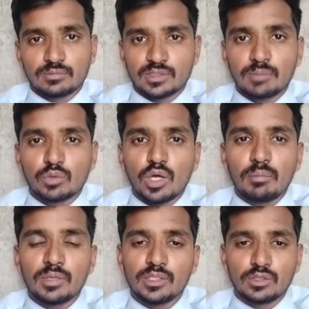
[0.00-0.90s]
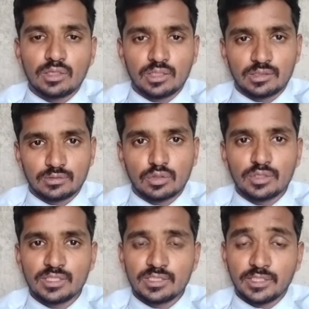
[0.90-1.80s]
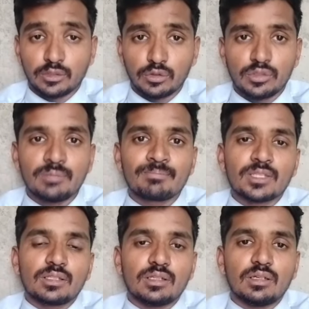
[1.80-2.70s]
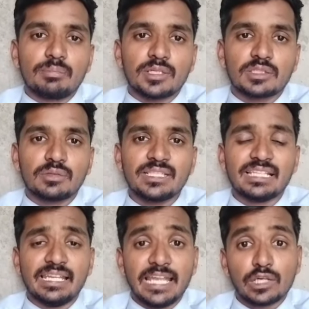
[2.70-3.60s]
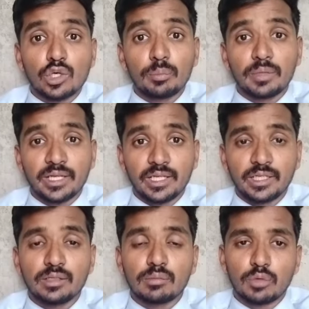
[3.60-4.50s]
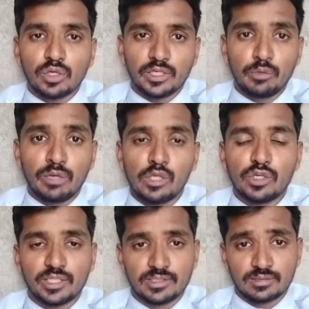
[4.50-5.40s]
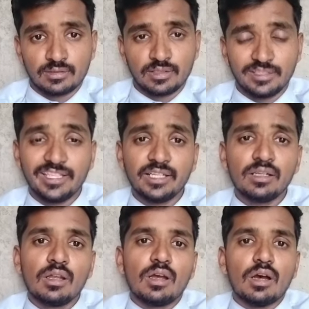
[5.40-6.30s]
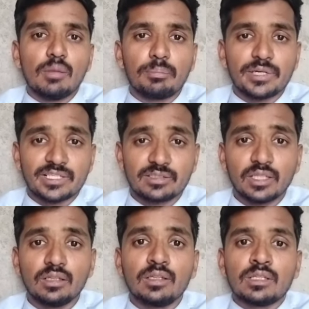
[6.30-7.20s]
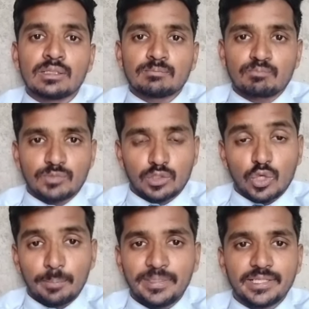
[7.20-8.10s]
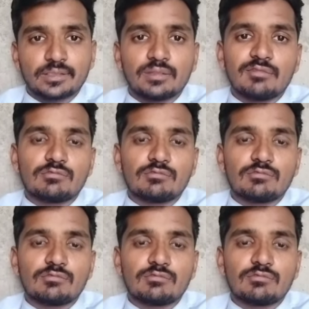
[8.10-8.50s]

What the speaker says: some common causes include first one is lack of training for evaluators. Then personal conflict.